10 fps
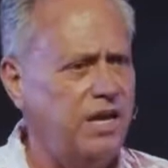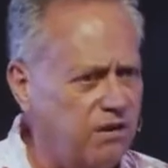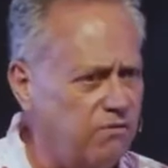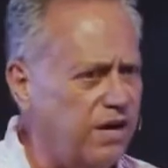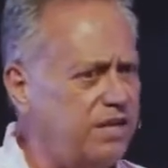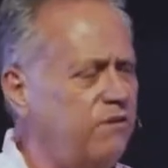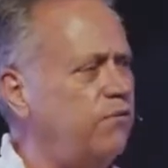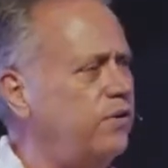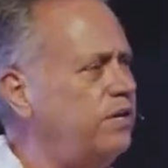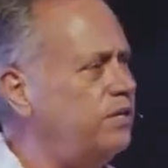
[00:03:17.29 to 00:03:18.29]
inviting
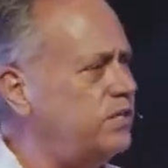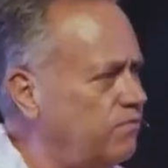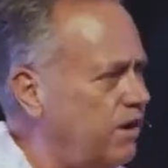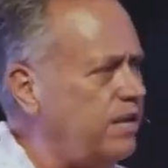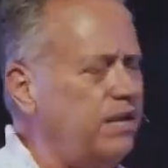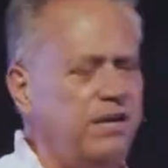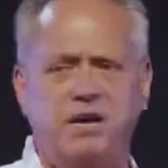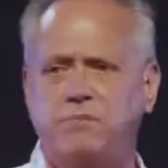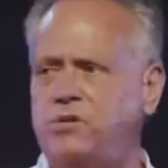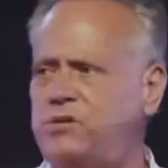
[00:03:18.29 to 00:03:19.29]
friends, inviting
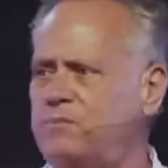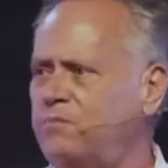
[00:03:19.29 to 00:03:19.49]
neighbors.